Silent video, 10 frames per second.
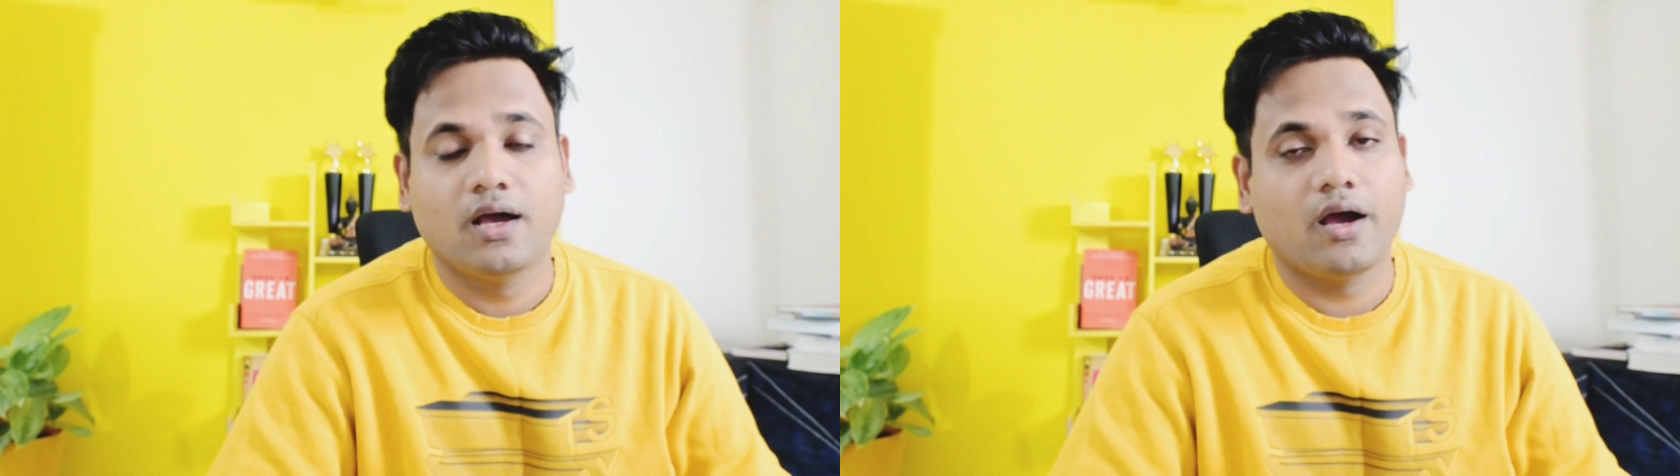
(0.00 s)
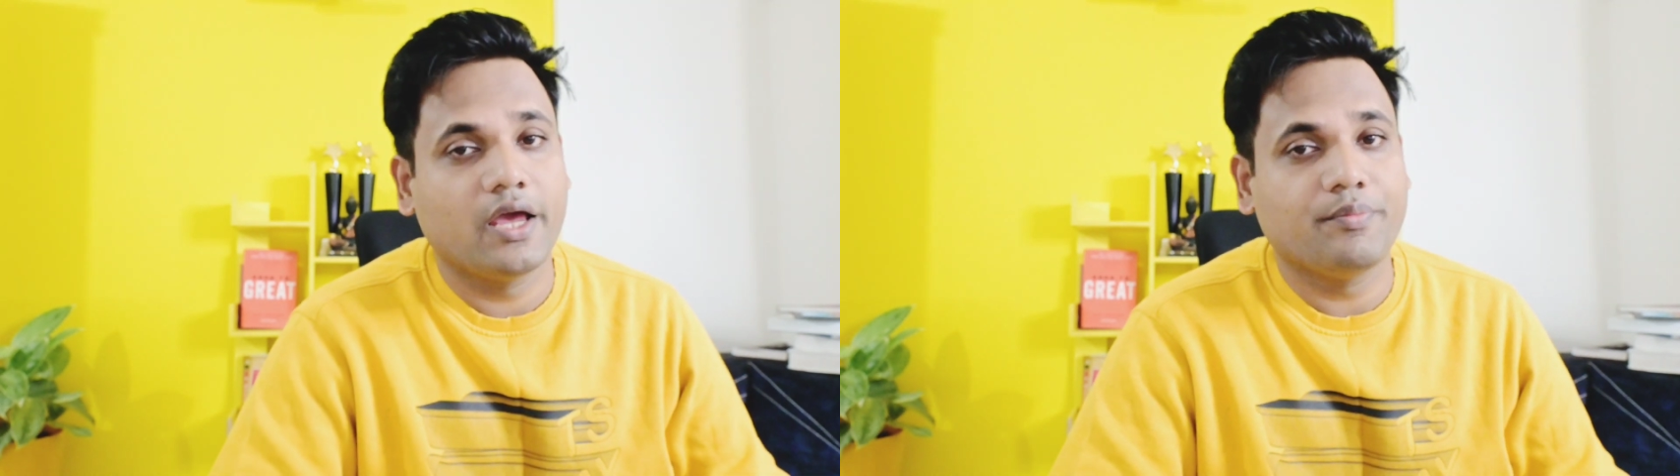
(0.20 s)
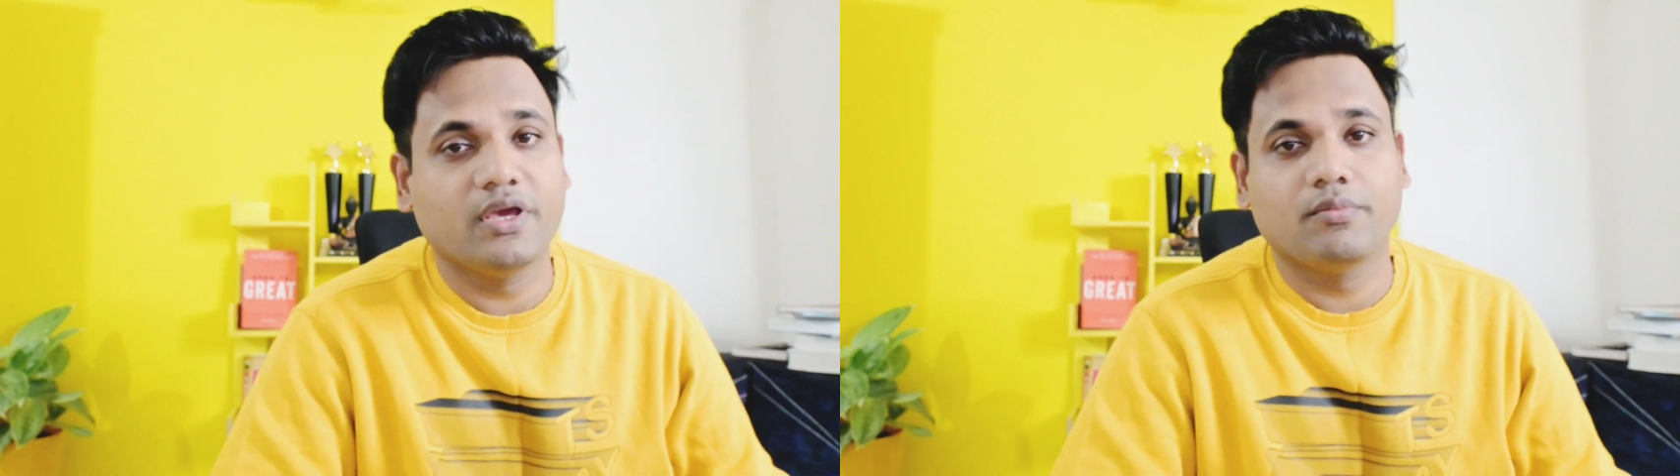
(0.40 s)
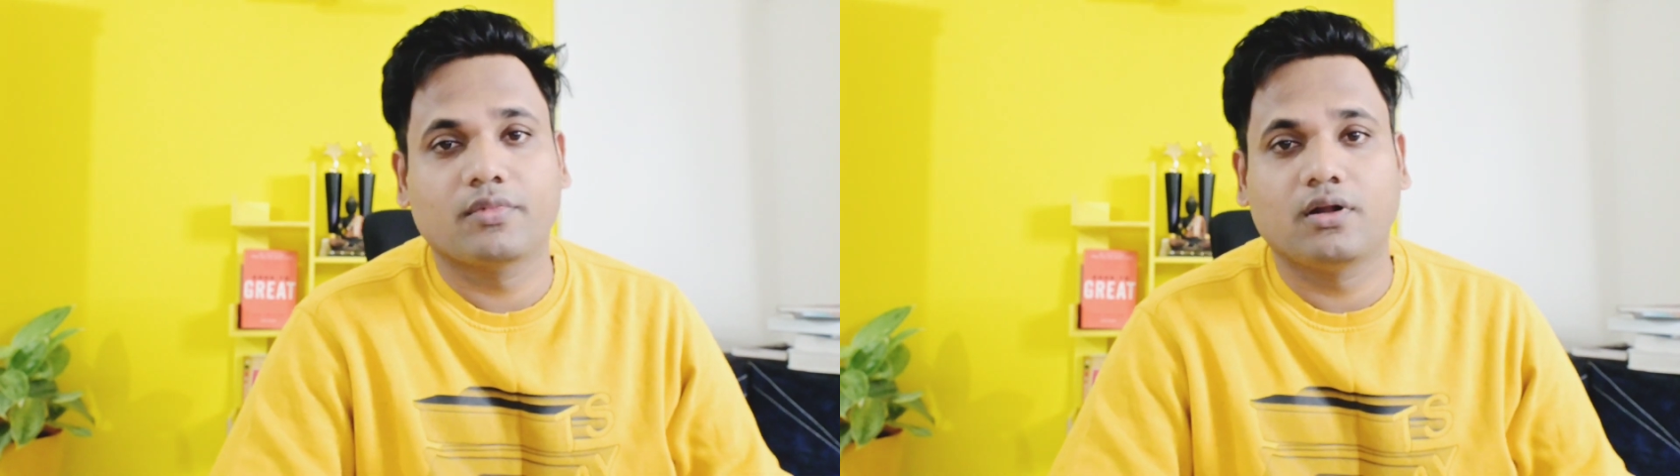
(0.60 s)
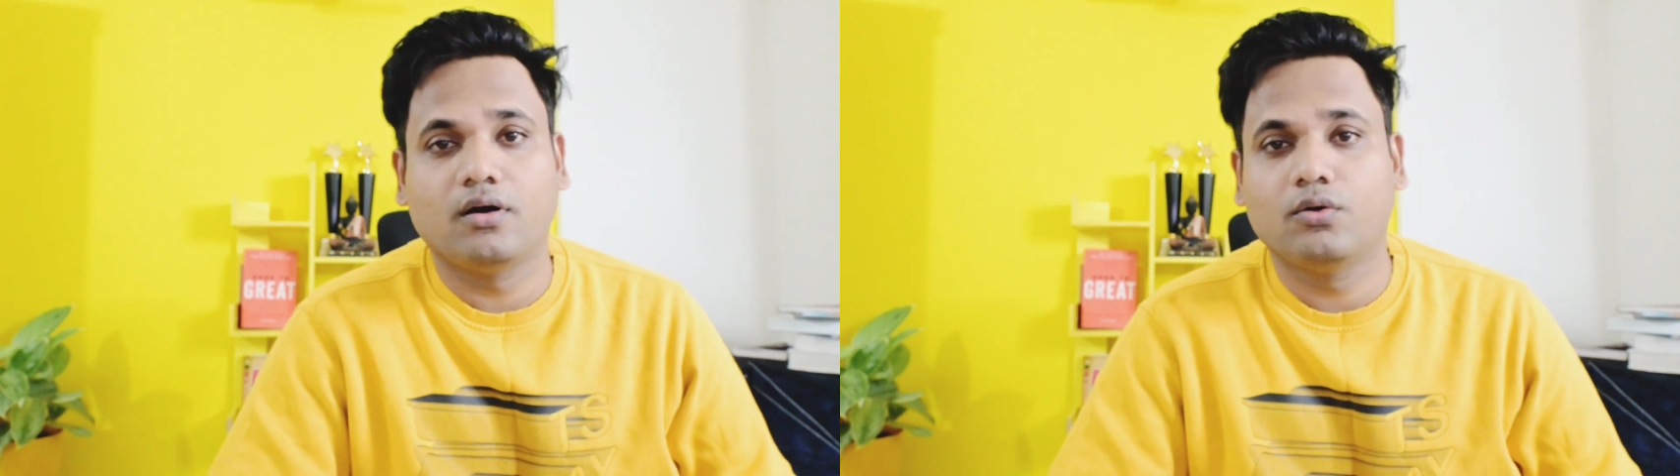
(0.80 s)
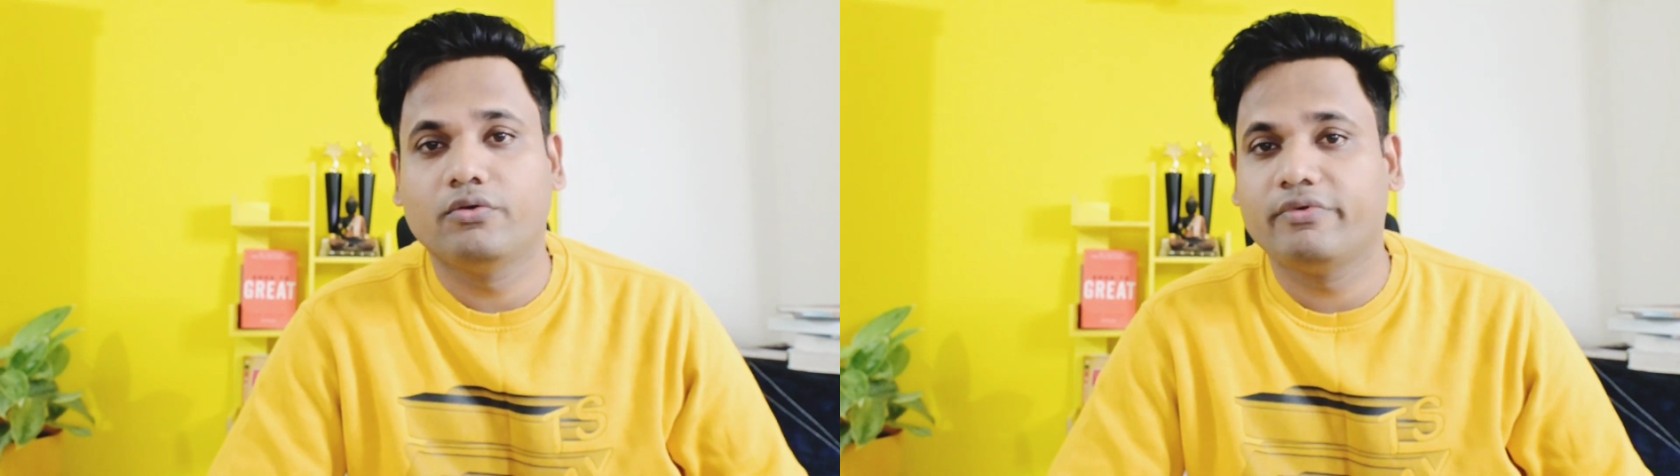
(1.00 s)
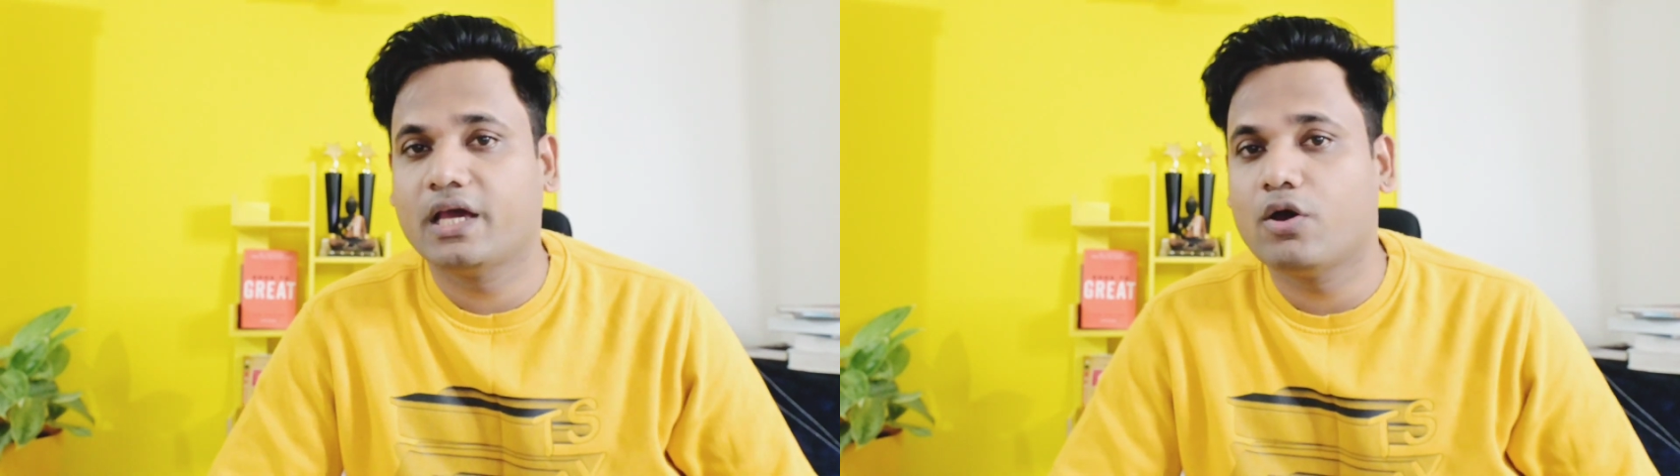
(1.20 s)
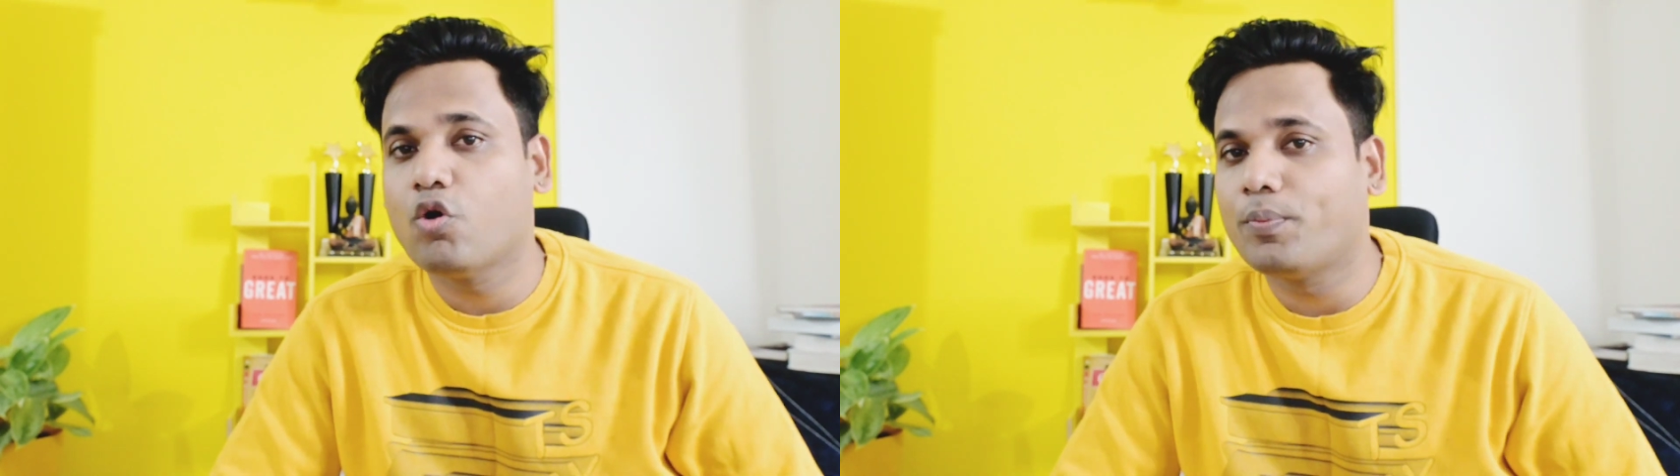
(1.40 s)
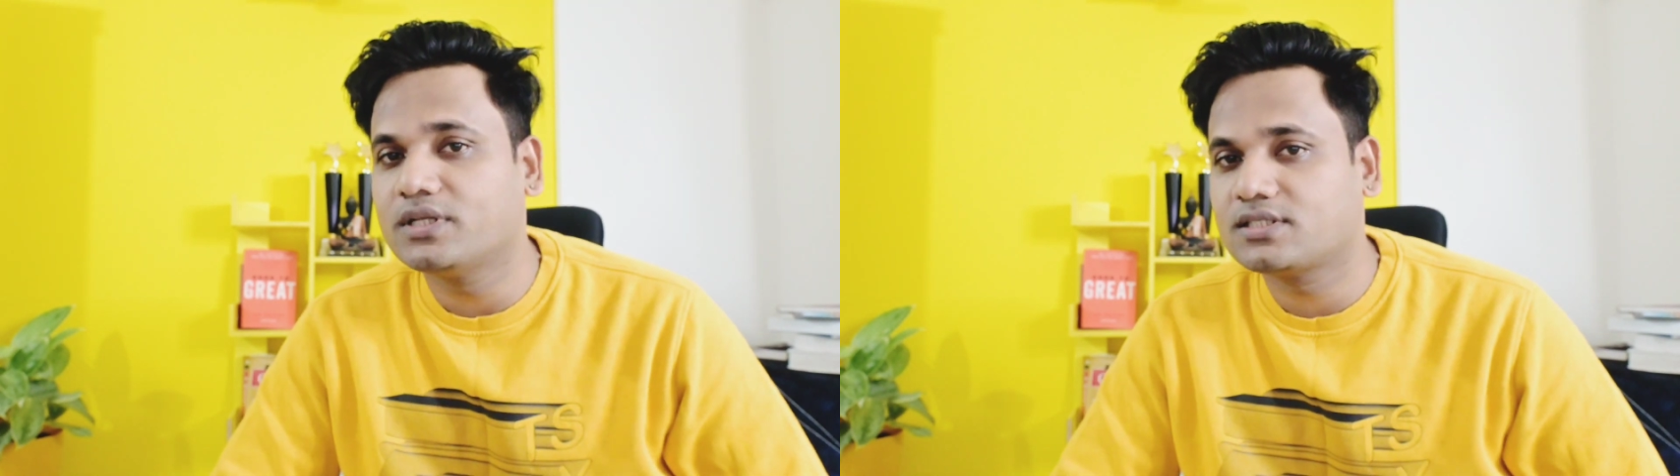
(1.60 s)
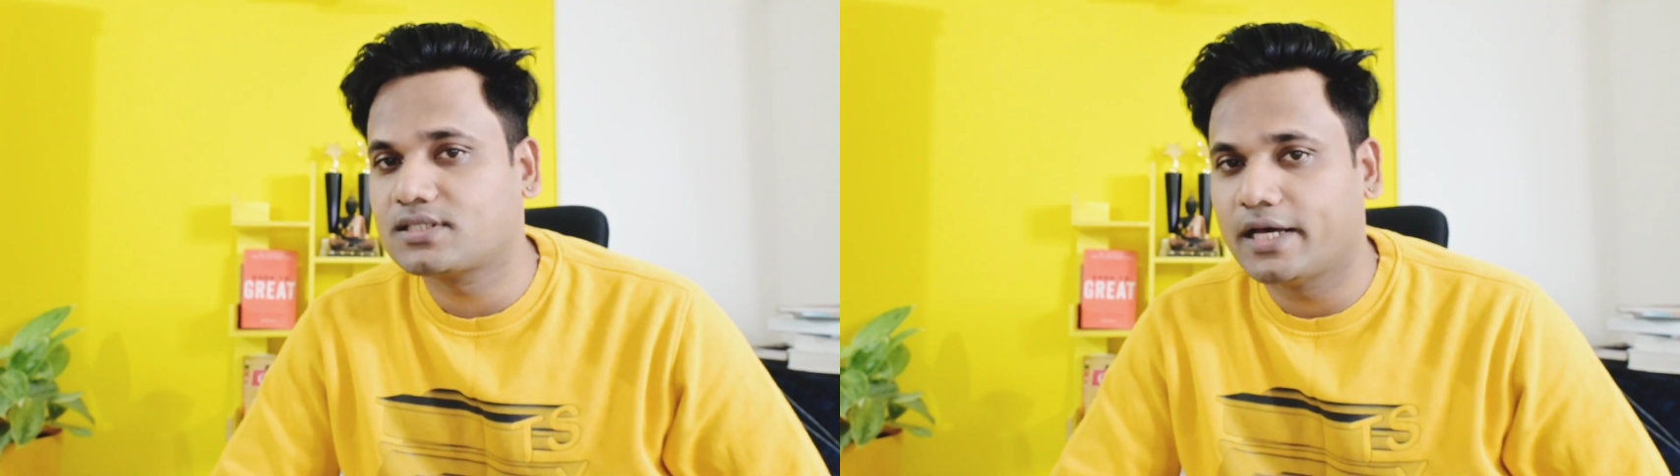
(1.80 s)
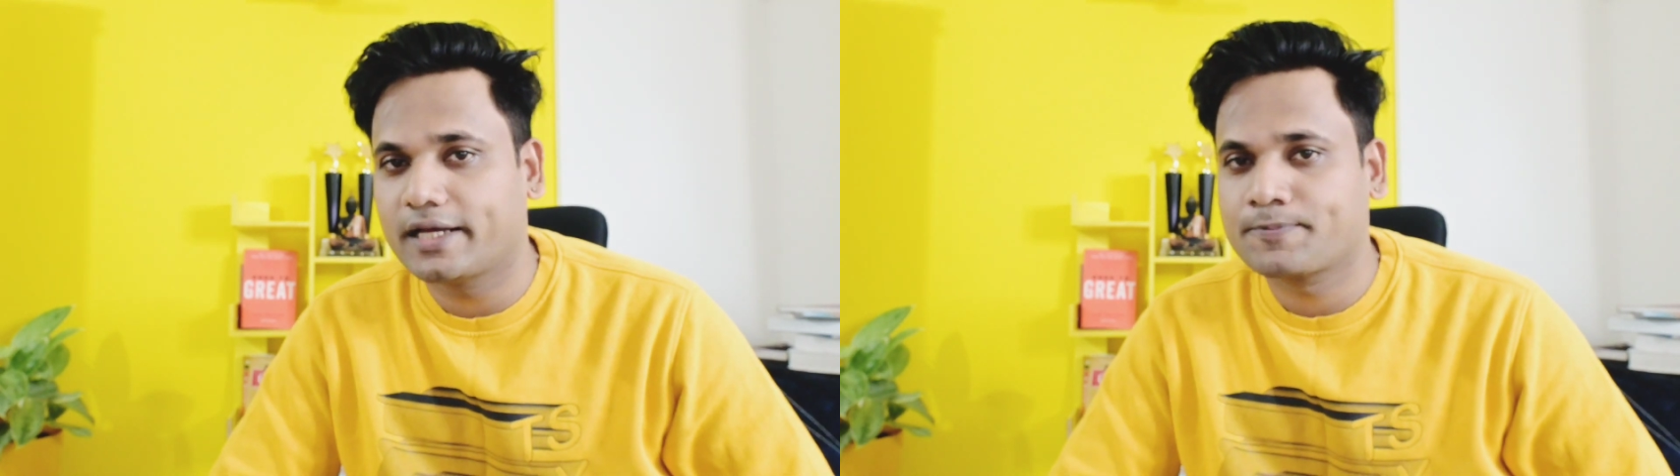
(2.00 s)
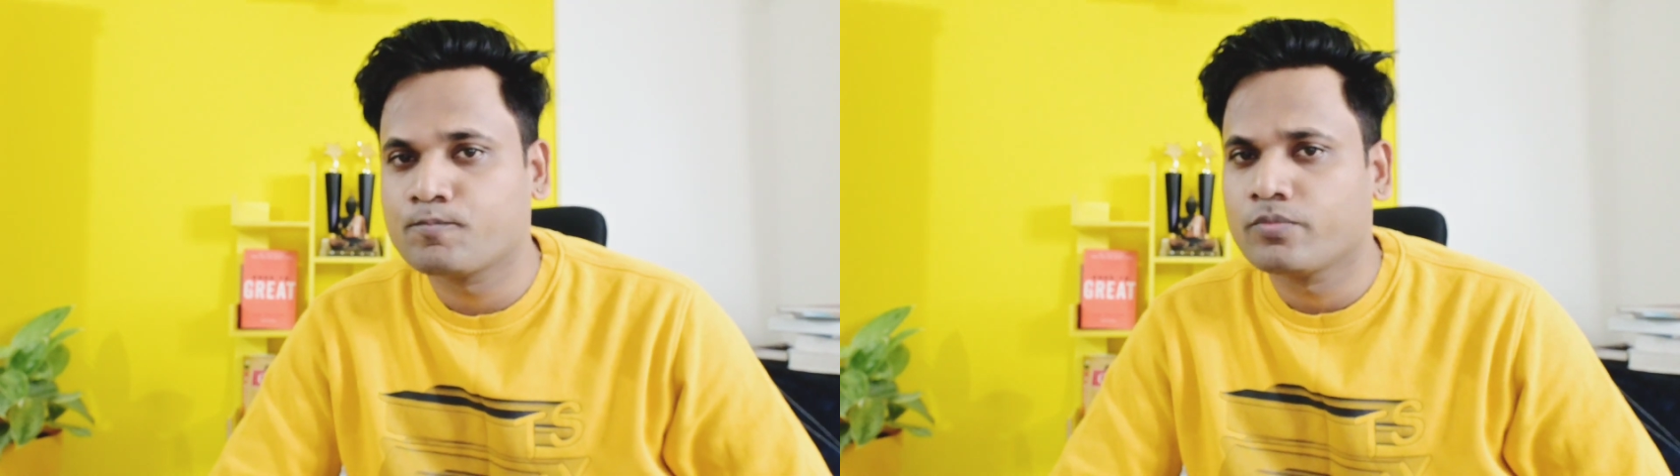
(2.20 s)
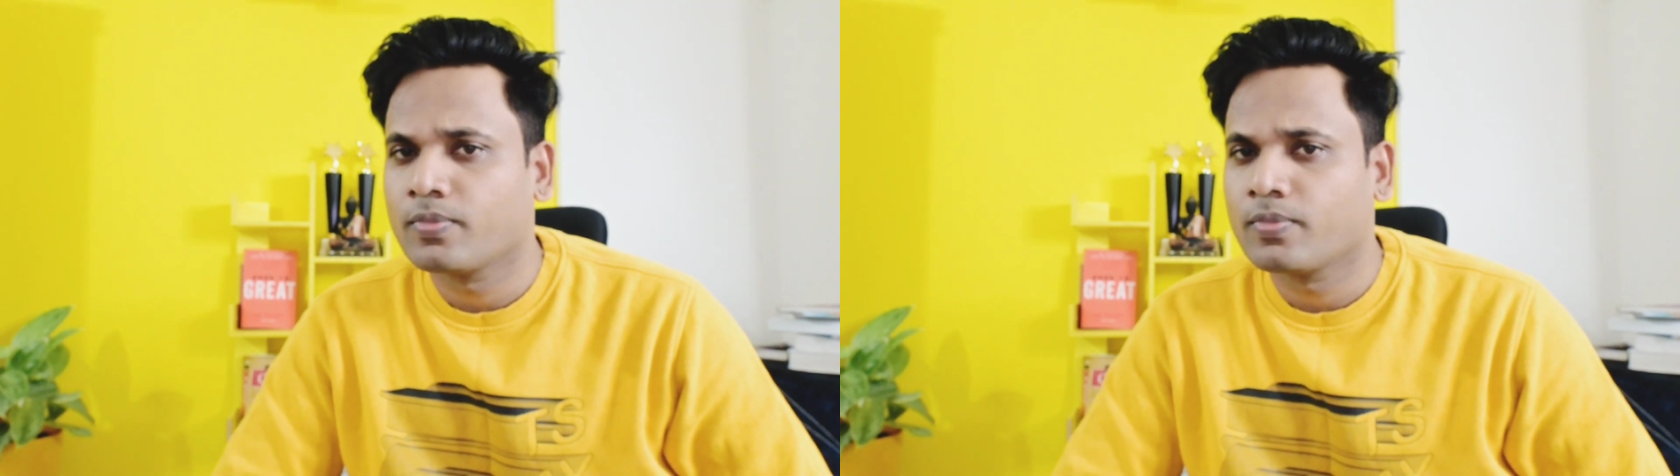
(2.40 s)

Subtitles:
IBM cloud, we have OpenStack.